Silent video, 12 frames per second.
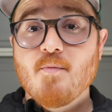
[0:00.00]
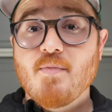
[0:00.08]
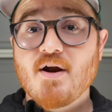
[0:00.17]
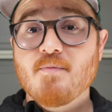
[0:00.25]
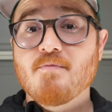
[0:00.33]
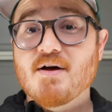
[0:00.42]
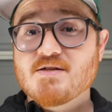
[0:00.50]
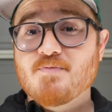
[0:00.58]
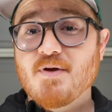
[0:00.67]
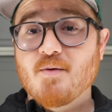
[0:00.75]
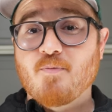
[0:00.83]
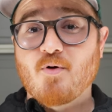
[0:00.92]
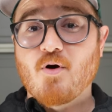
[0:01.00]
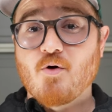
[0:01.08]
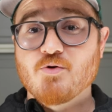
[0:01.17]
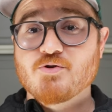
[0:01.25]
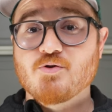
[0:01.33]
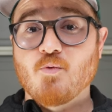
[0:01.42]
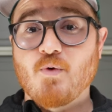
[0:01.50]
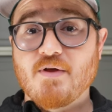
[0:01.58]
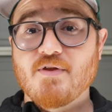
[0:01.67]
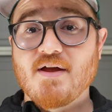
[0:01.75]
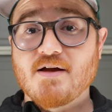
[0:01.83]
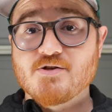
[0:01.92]
but it must be approached
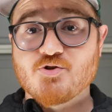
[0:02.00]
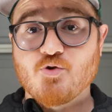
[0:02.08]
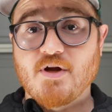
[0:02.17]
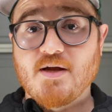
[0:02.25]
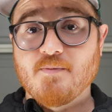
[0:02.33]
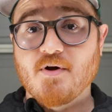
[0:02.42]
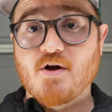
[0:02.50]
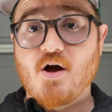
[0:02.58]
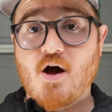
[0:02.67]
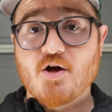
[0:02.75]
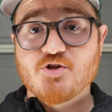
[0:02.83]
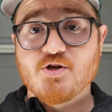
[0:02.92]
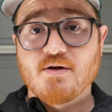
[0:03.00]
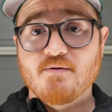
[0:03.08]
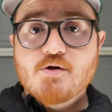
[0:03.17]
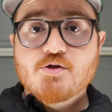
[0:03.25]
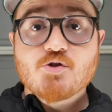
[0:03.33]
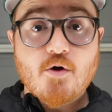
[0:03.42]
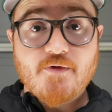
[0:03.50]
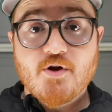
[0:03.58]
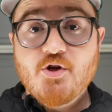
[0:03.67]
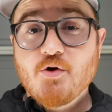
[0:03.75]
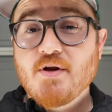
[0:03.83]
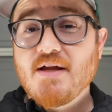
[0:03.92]
with extreme caution. So if you're
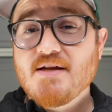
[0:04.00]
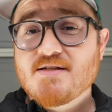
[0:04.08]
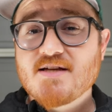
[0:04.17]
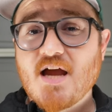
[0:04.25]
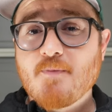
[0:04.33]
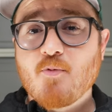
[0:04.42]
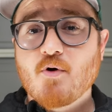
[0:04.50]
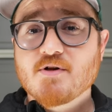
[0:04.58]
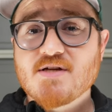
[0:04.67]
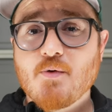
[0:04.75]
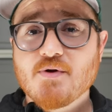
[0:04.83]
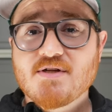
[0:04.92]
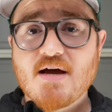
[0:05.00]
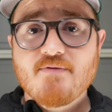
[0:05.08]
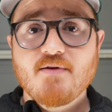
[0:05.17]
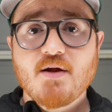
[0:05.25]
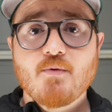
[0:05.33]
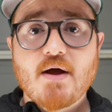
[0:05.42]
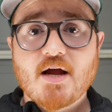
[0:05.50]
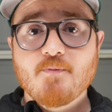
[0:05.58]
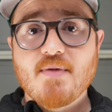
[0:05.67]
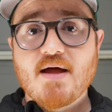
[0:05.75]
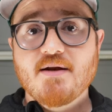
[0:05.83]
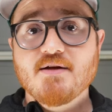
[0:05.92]
new to e-skateboards, I would definitely
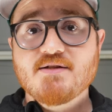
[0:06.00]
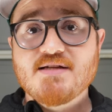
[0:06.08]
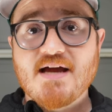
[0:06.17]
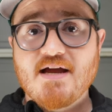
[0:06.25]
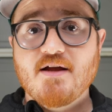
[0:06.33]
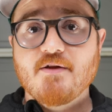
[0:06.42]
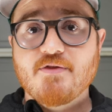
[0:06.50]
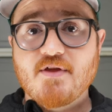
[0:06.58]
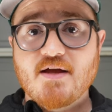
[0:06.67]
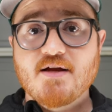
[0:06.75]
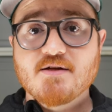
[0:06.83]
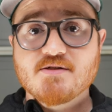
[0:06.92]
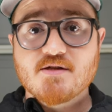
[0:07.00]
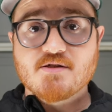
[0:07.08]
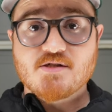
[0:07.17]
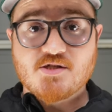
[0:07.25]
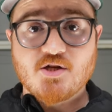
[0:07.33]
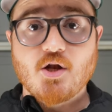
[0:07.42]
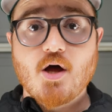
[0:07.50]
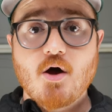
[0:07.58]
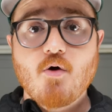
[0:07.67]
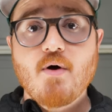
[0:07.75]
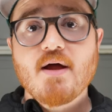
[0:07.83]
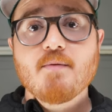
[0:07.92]
recommend to take things
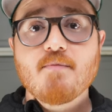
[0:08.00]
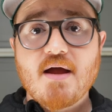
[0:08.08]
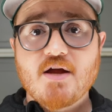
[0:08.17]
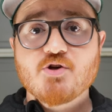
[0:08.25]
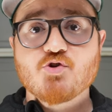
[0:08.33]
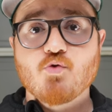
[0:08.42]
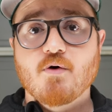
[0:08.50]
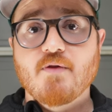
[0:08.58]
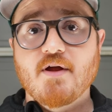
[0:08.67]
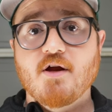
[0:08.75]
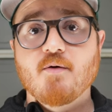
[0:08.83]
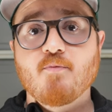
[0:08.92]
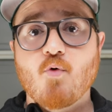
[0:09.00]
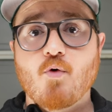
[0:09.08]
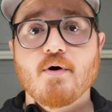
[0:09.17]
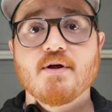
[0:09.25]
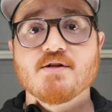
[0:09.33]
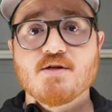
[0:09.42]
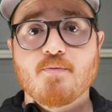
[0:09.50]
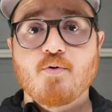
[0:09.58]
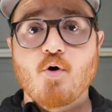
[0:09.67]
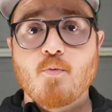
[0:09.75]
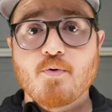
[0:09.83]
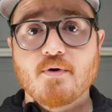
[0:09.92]
slow and make sure that your board is
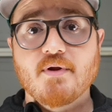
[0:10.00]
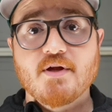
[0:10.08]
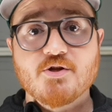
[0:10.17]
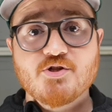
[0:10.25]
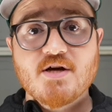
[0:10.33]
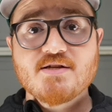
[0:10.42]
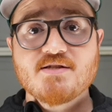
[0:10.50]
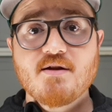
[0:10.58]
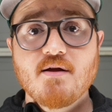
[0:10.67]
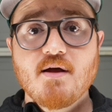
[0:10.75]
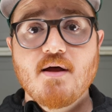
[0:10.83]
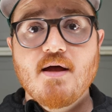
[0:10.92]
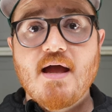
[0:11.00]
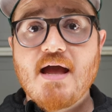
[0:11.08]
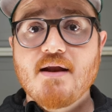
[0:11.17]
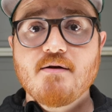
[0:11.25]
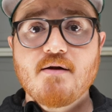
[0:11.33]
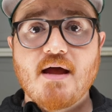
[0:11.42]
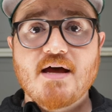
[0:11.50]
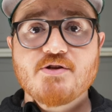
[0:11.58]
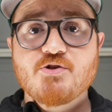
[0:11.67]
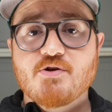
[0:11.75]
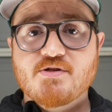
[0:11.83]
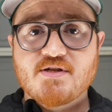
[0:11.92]
appropriately adjusted. And
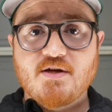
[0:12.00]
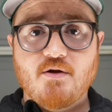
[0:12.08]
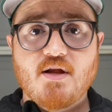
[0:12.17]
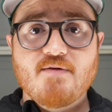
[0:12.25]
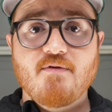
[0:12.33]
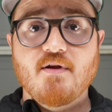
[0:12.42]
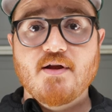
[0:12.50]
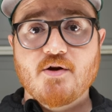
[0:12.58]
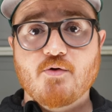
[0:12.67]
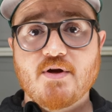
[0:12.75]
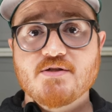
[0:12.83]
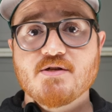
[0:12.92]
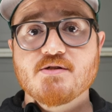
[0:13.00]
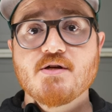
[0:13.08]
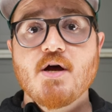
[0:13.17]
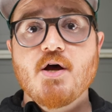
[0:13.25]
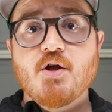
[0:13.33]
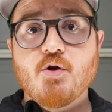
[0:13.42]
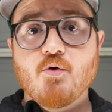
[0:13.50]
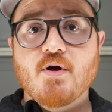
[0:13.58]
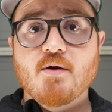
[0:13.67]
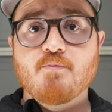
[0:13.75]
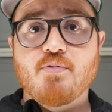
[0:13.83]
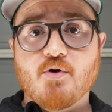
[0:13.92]
as your skill level increases, you
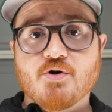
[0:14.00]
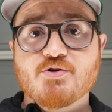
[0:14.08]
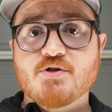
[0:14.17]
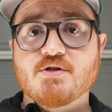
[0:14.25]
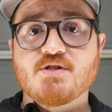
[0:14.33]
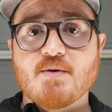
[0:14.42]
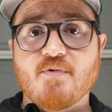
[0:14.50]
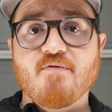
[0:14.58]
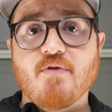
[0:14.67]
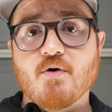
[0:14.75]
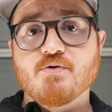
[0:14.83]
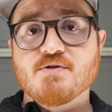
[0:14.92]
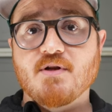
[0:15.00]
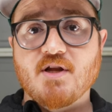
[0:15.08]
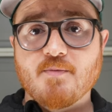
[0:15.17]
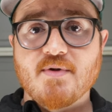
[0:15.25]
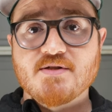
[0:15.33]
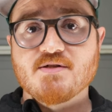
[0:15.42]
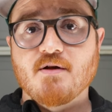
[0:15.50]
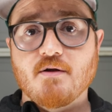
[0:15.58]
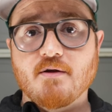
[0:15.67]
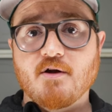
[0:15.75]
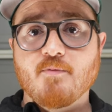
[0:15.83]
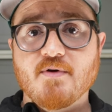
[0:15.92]
can push some of those limits a
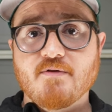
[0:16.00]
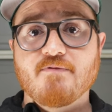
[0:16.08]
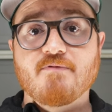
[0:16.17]
little bit